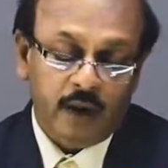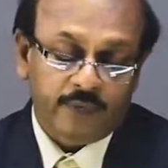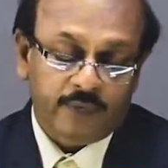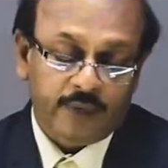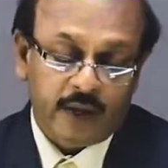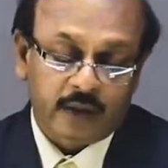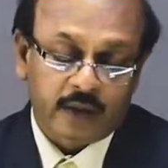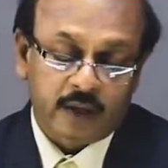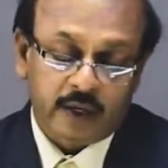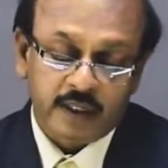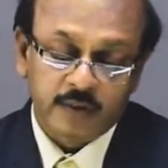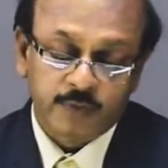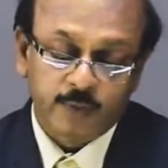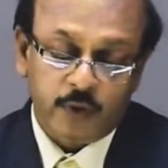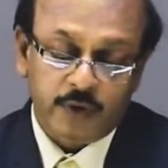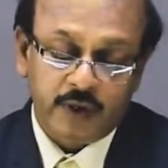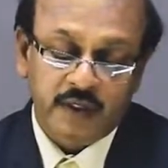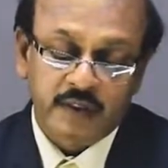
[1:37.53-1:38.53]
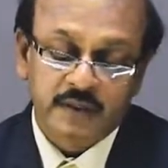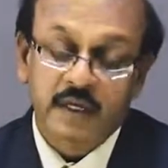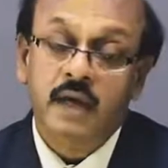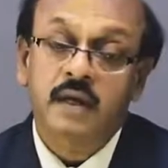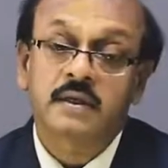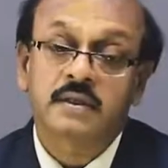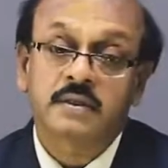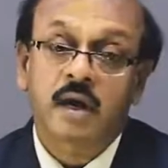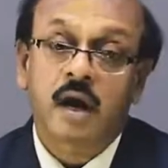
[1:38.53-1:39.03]
their corresponding
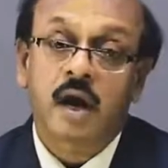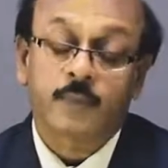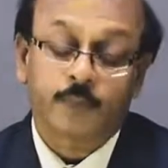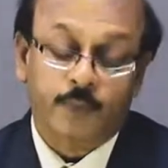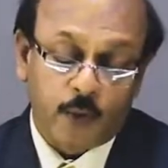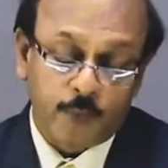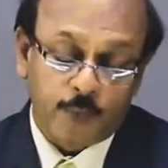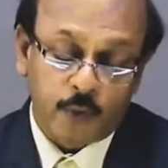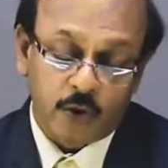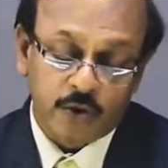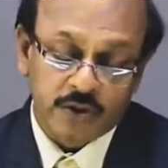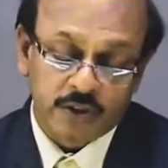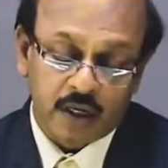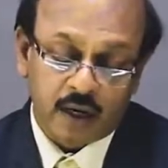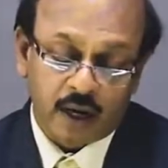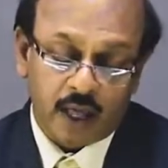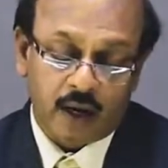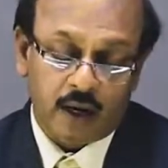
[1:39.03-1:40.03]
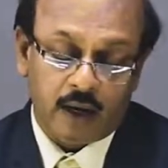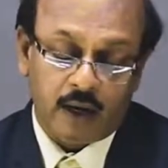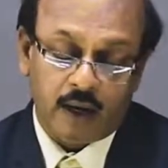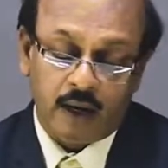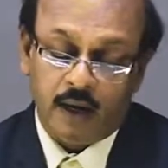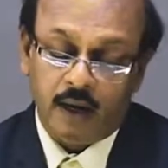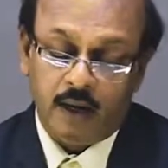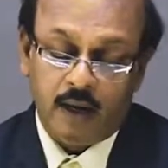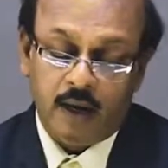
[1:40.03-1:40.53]
sides are
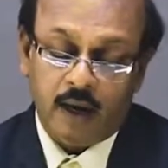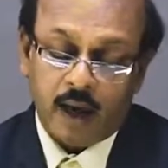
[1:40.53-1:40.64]
proportional